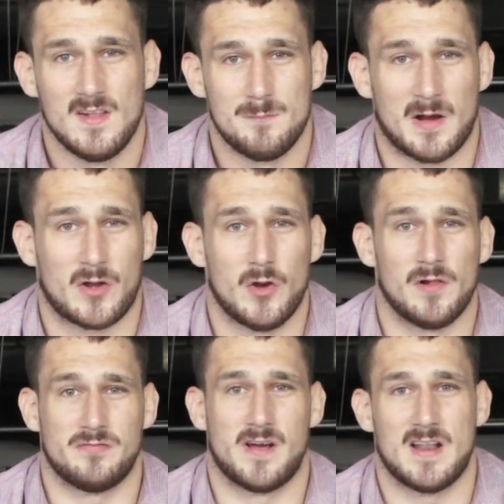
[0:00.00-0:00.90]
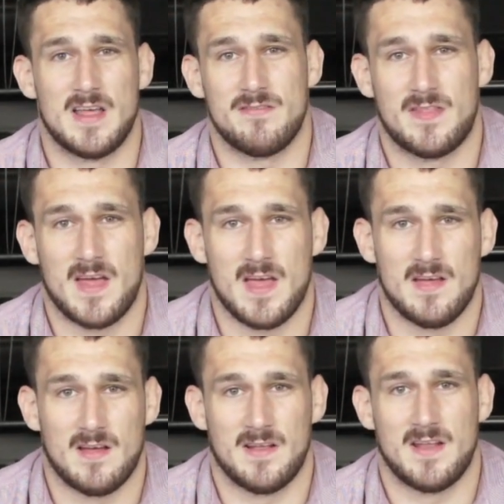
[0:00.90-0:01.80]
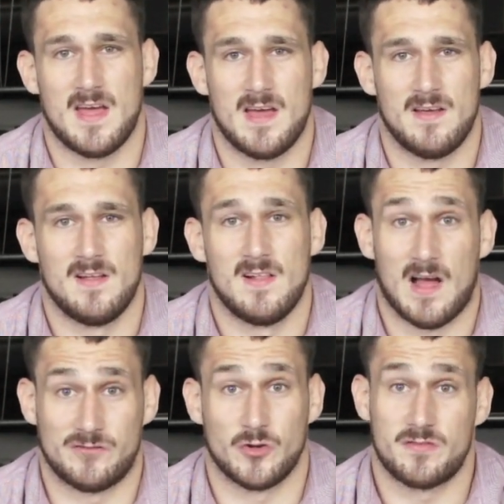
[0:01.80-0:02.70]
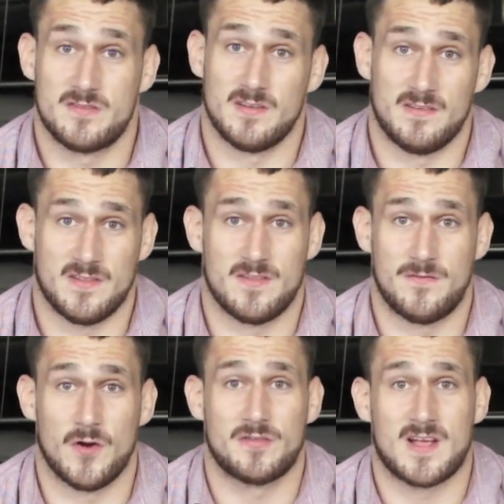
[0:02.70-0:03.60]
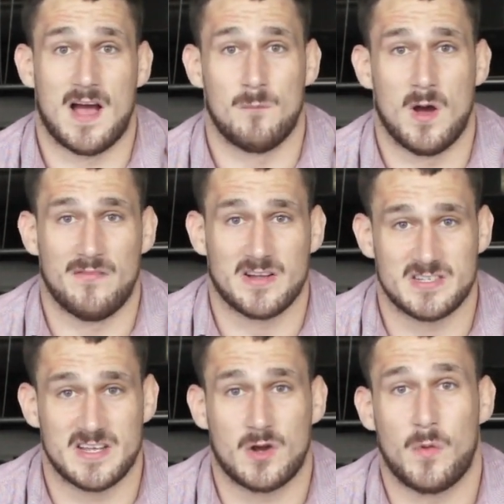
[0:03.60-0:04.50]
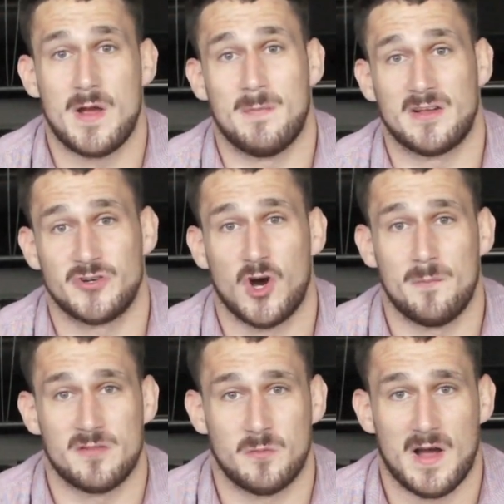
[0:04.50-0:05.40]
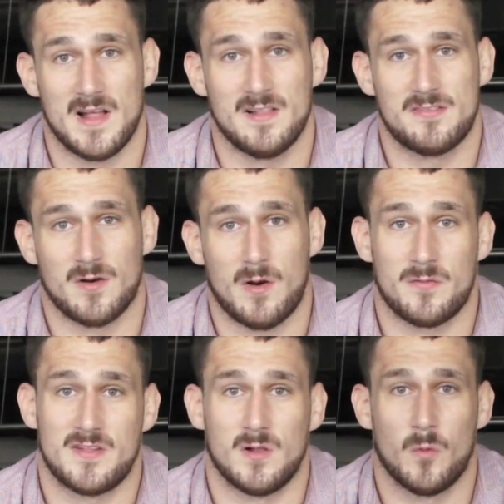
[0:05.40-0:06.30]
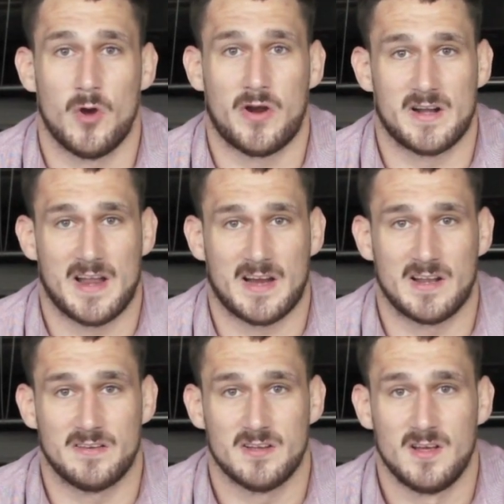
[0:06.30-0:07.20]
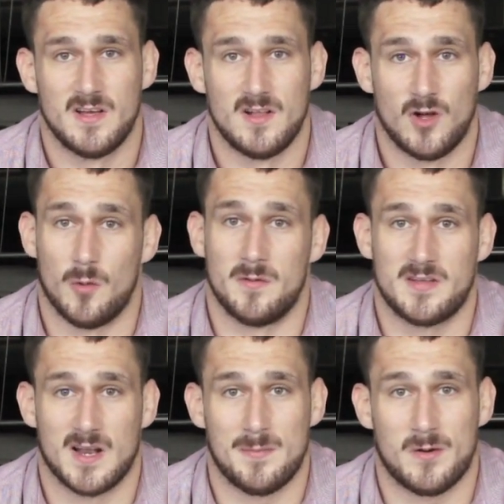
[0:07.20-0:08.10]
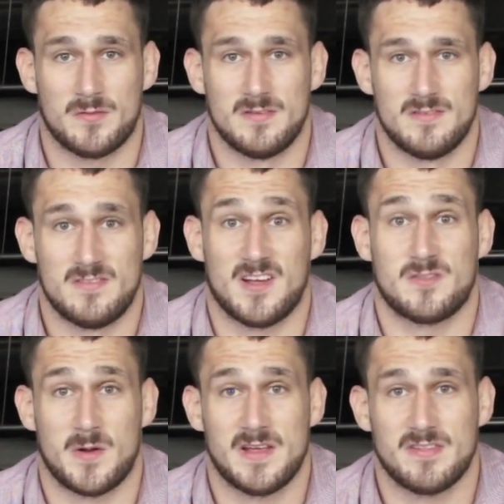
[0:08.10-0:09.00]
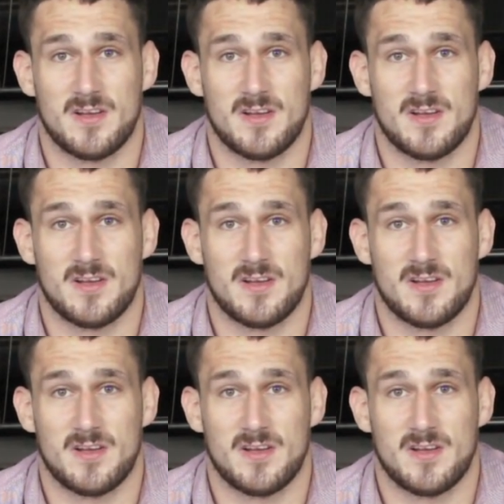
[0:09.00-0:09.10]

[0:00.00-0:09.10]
My girlfriend lives there, and this is the first camp where I've actually quit my job as well. So I was still working in England up until about 6 weeks